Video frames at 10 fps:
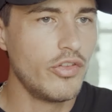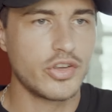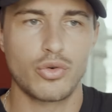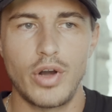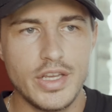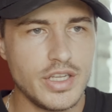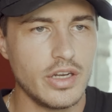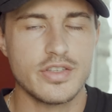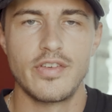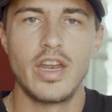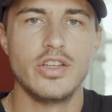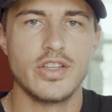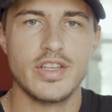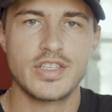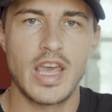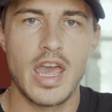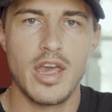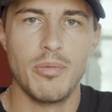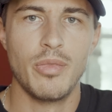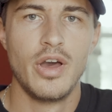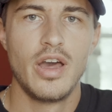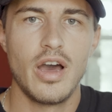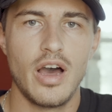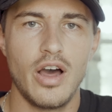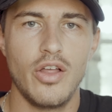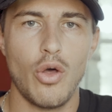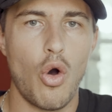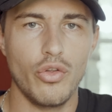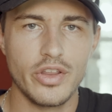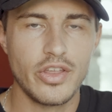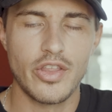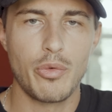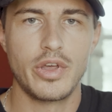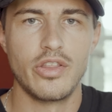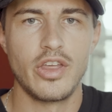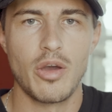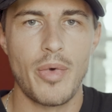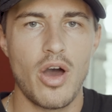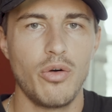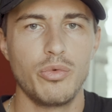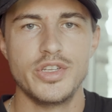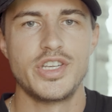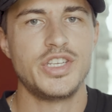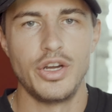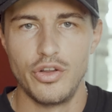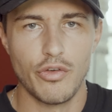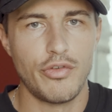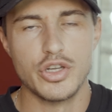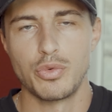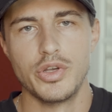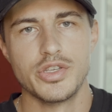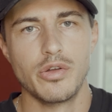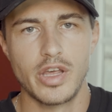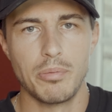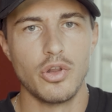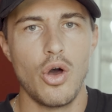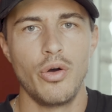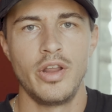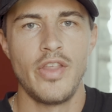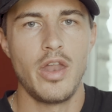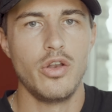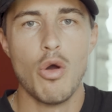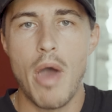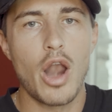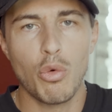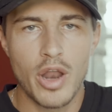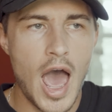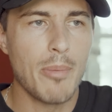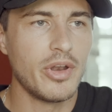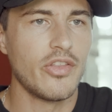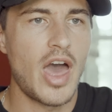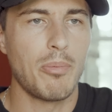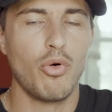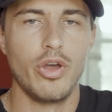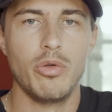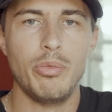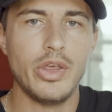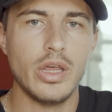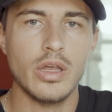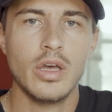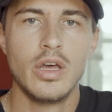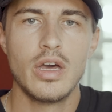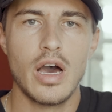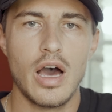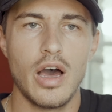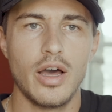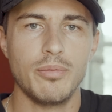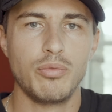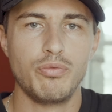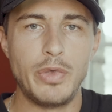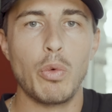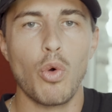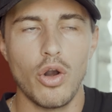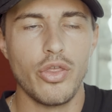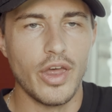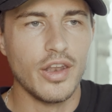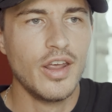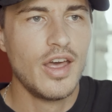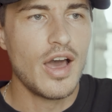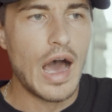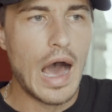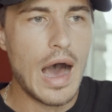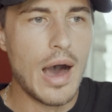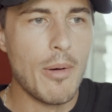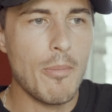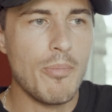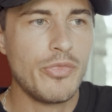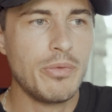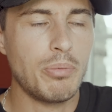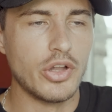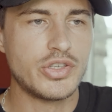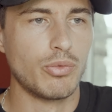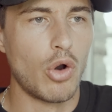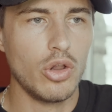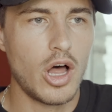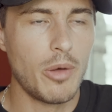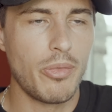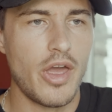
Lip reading: this craziness of getting to this game, the only thing that we could think about was just hearing the first whistle get blown, and then no matter what happened at that point, it would be worth it. But to roll up